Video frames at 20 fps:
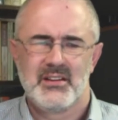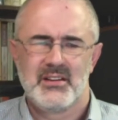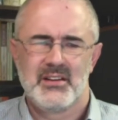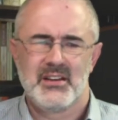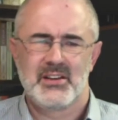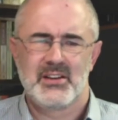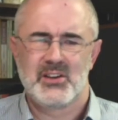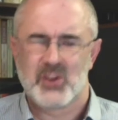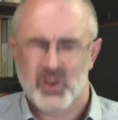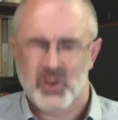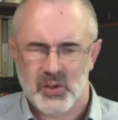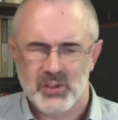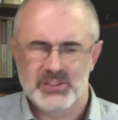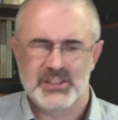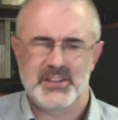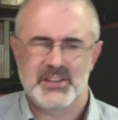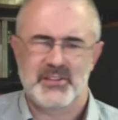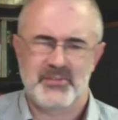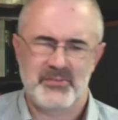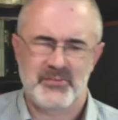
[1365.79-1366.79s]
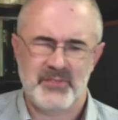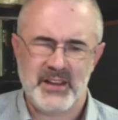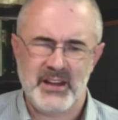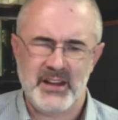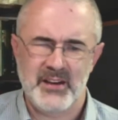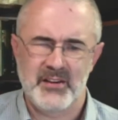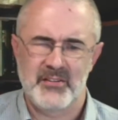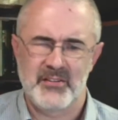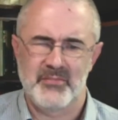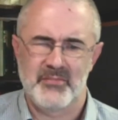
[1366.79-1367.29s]
It calls it the
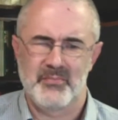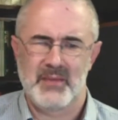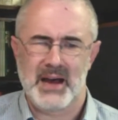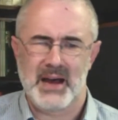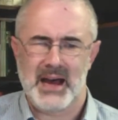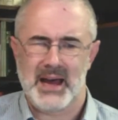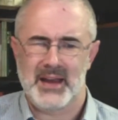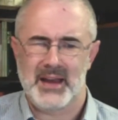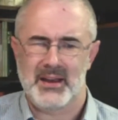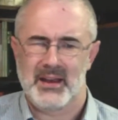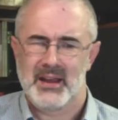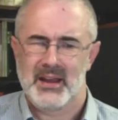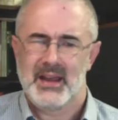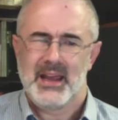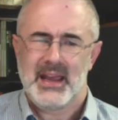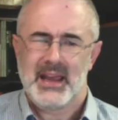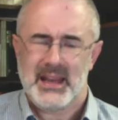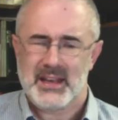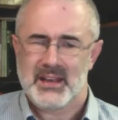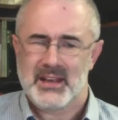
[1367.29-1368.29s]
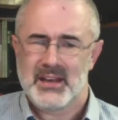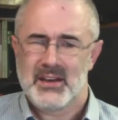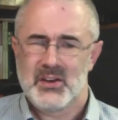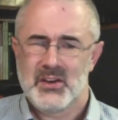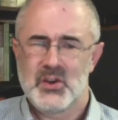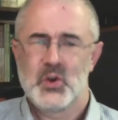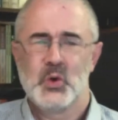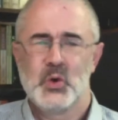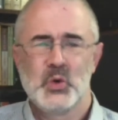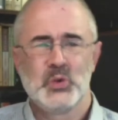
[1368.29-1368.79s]
fear of man. It
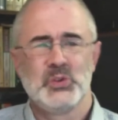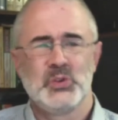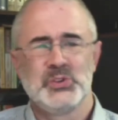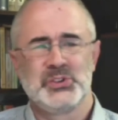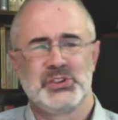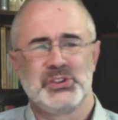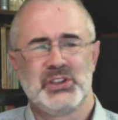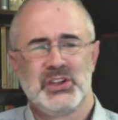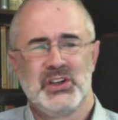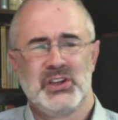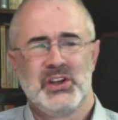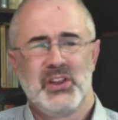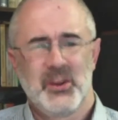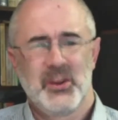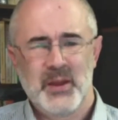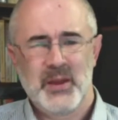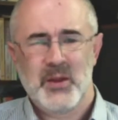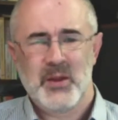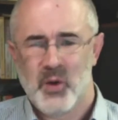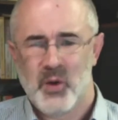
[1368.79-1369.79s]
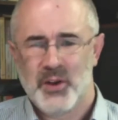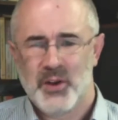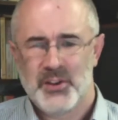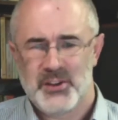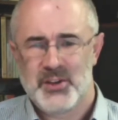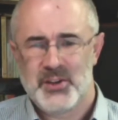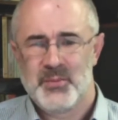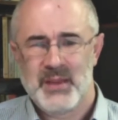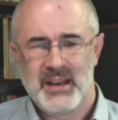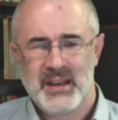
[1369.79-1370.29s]
knows that we want
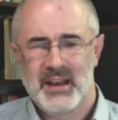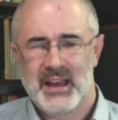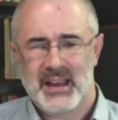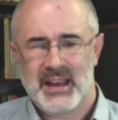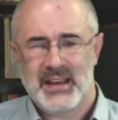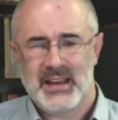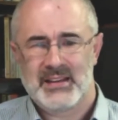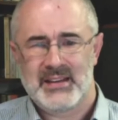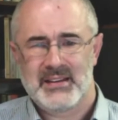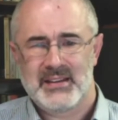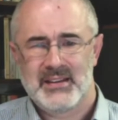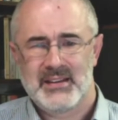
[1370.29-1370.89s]
to be liked,